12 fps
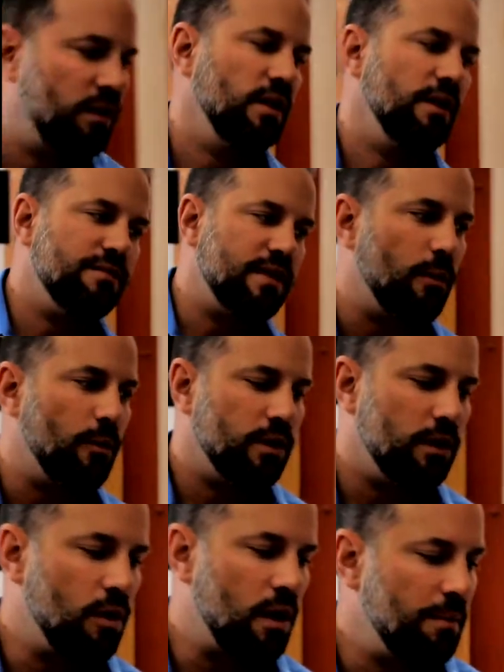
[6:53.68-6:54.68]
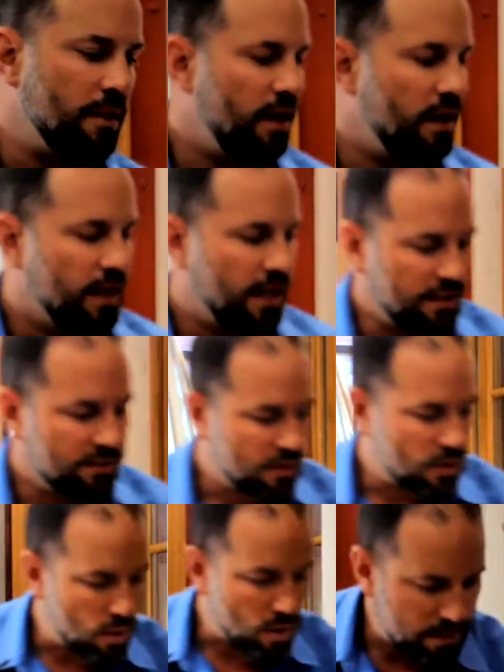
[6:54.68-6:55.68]
to lift that window up. It's
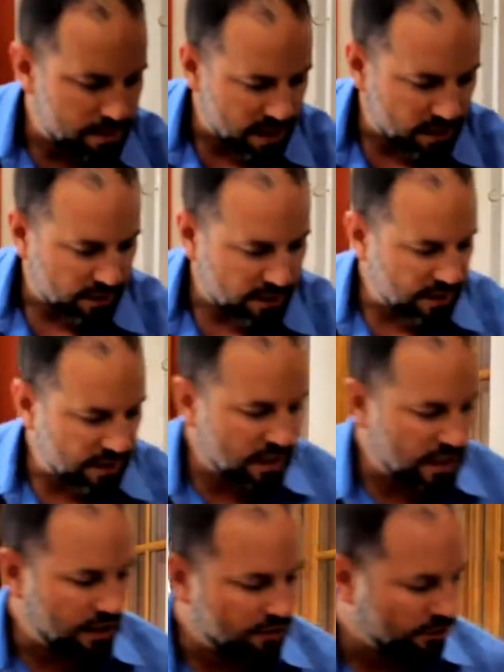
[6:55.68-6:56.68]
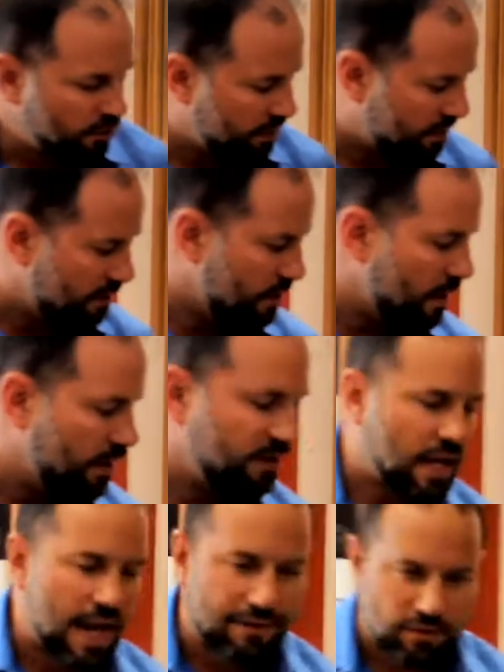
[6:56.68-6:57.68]
automatically engaged. None of these
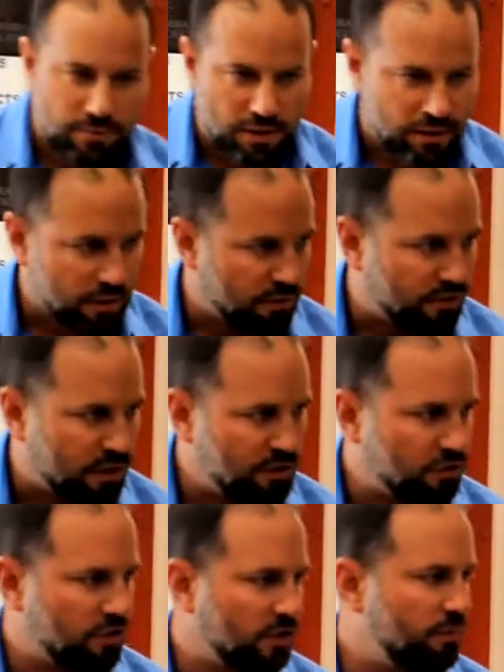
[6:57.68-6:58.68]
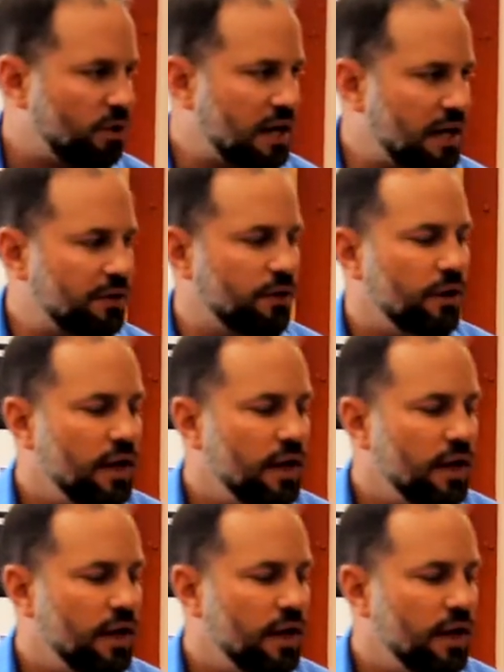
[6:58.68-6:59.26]
aftermarket little features you have to put on there.